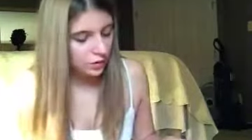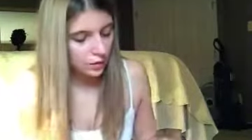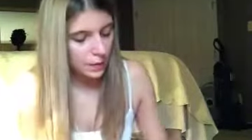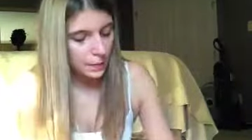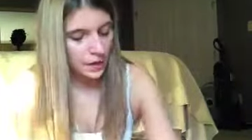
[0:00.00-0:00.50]

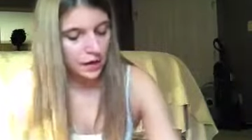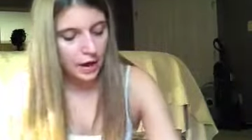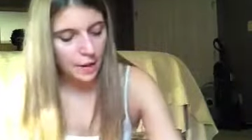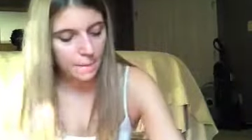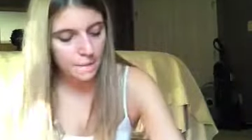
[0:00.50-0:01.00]
are my
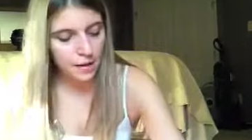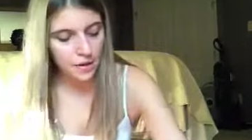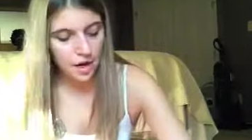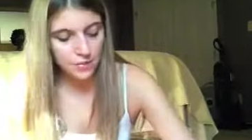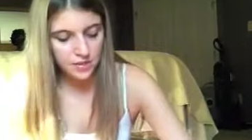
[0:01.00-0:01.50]

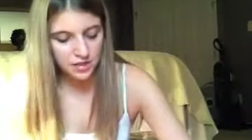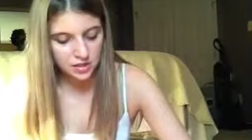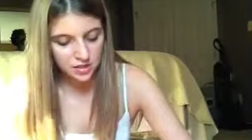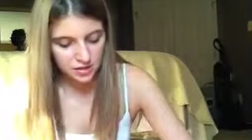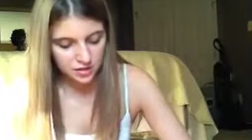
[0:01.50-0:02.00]
Barbie
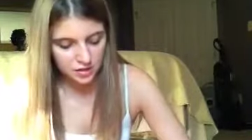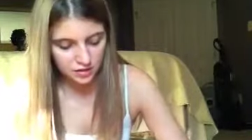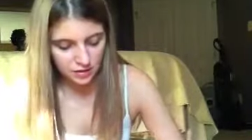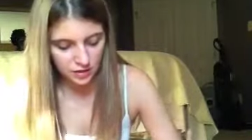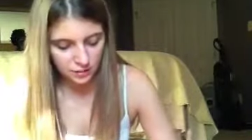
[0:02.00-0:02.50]

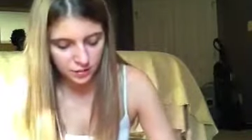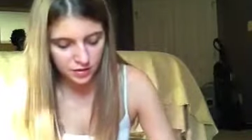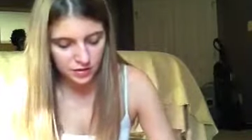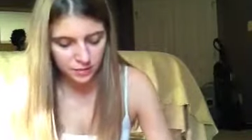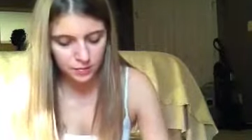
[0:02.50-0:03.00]
lipsticks, and I'm
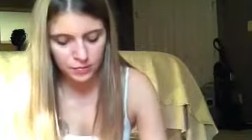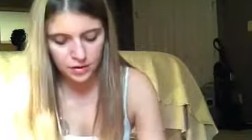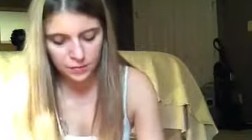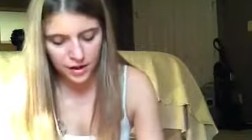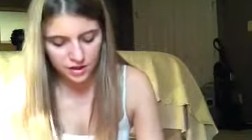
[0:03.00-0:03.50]
going to keep them
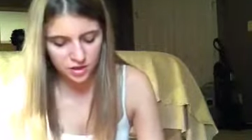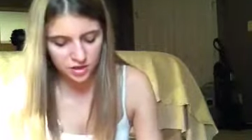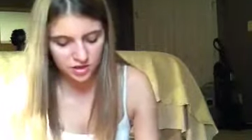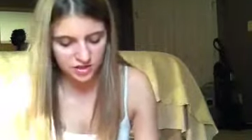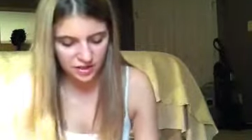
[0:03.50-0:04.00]
in the
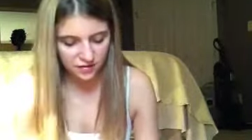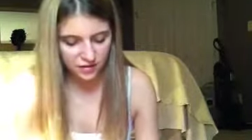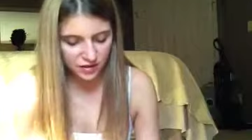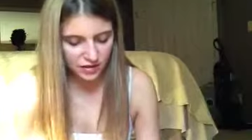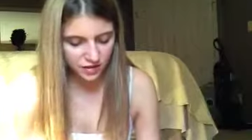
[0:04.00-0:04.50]
packaging because I
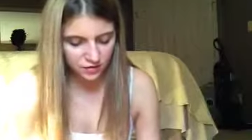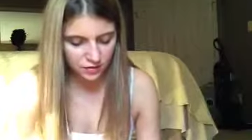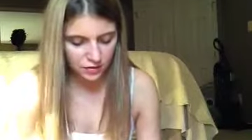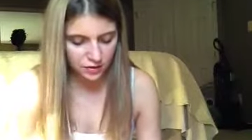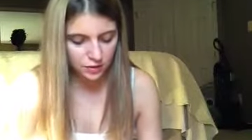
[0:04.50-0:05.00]
really think they're
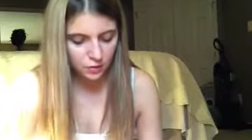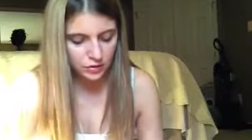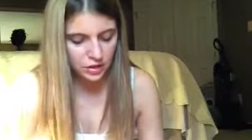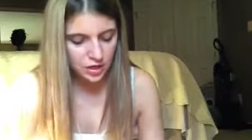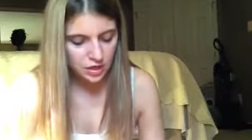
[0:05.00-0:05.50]
really
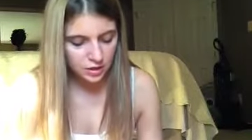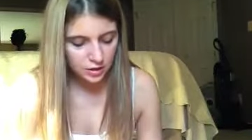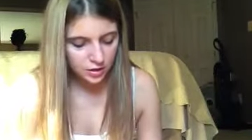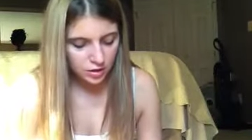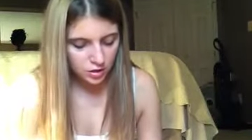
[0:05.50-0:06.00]
cute.
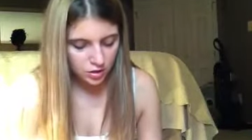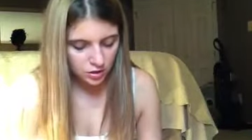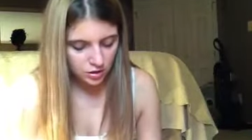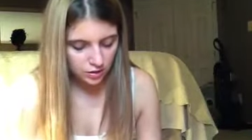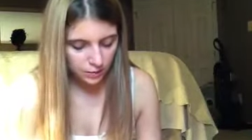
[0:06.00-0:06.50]

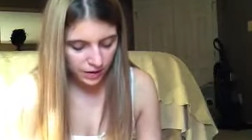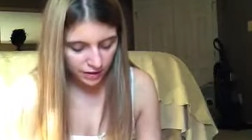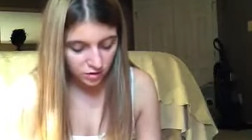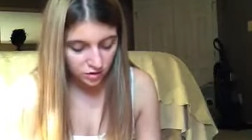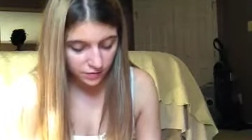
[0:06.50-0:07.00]
the
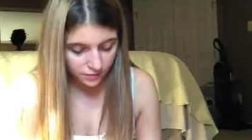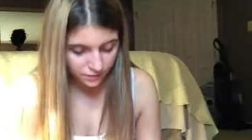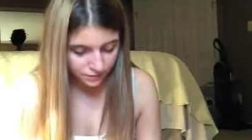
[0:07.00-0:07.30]
packaging.